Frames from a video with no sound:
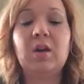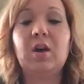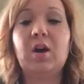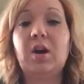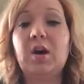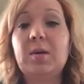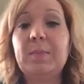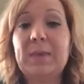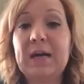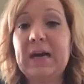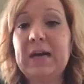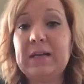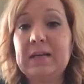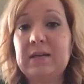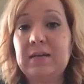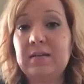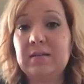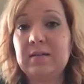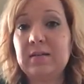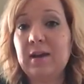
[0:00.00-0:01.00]
Our
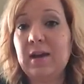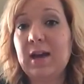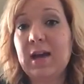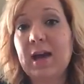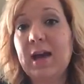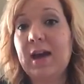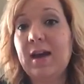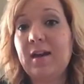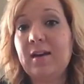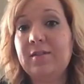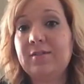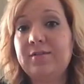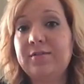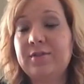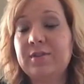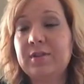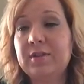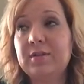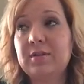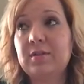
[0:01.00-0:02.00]
bodies have
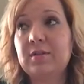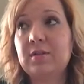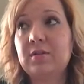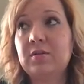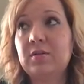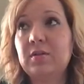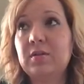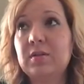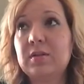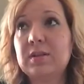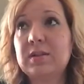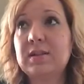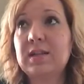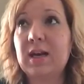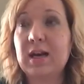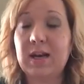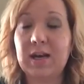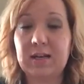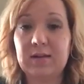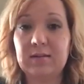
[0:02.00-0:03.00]

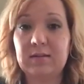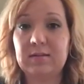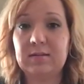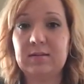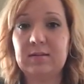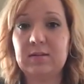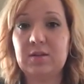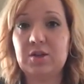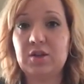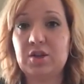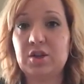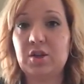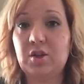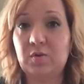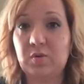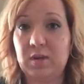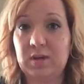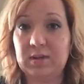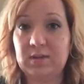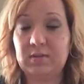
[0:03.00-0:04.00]
signs to
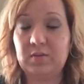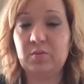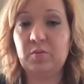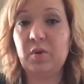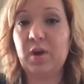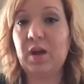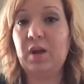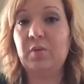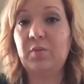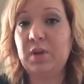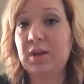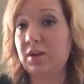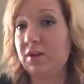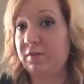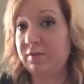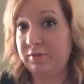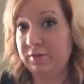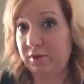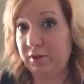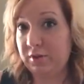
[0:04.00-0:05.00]
show us when we
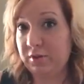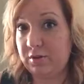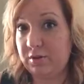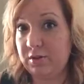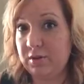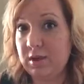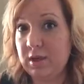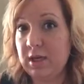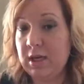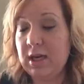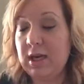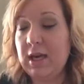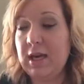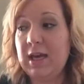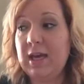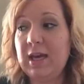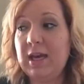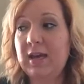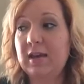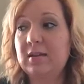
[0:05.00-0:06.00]
are fertile.
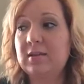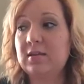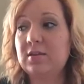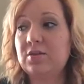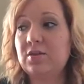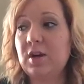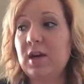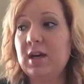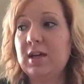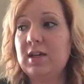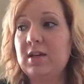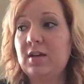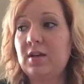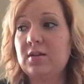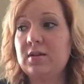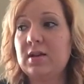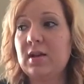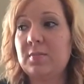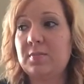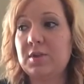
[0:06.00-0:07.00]
And tracking
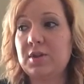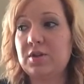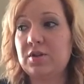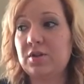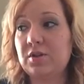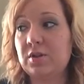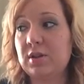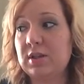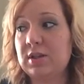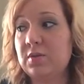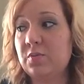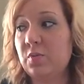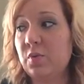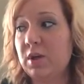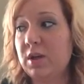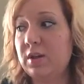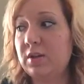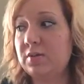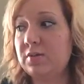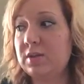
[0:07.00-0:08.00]
our temperature is
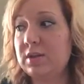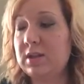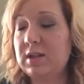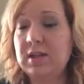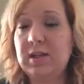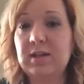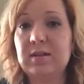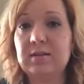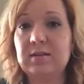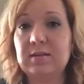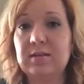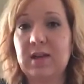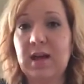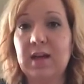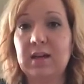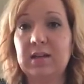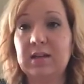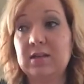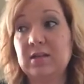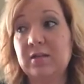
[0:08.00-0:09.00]
one of those things
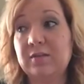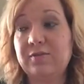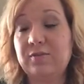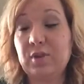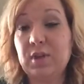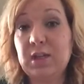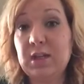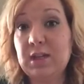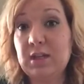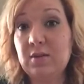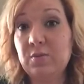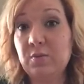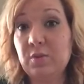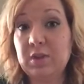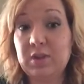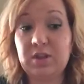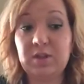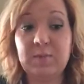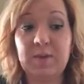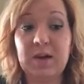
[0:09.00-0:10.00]
that is free
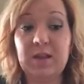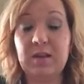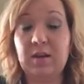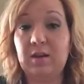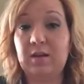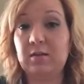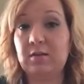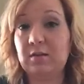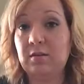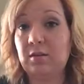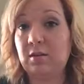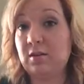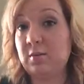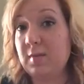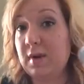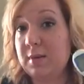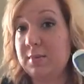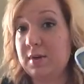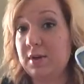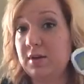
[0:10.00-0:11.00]
once you buy the
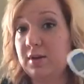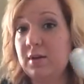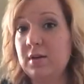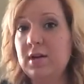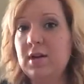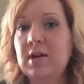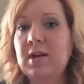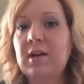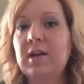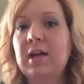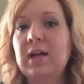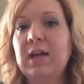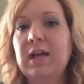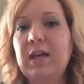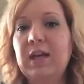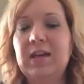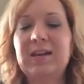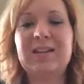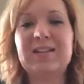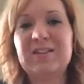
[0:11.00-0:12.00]
thermometer,
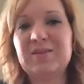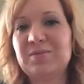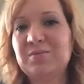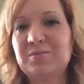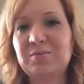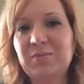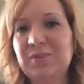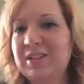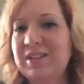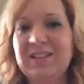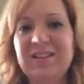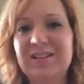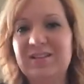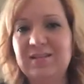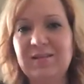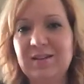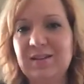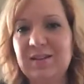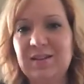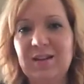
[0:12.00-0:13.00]
and it's really
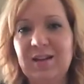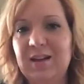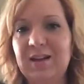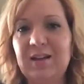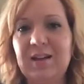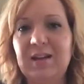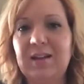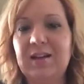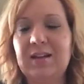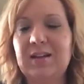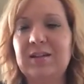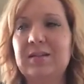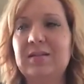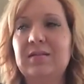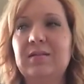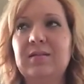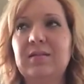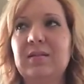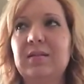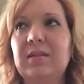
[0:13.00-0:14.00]
easy. And it
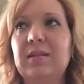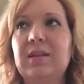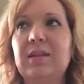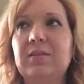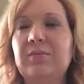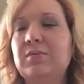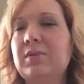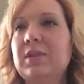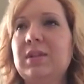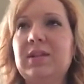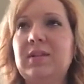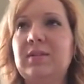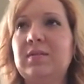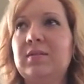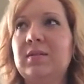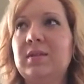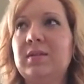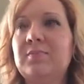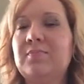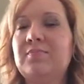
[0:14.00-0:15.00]
really,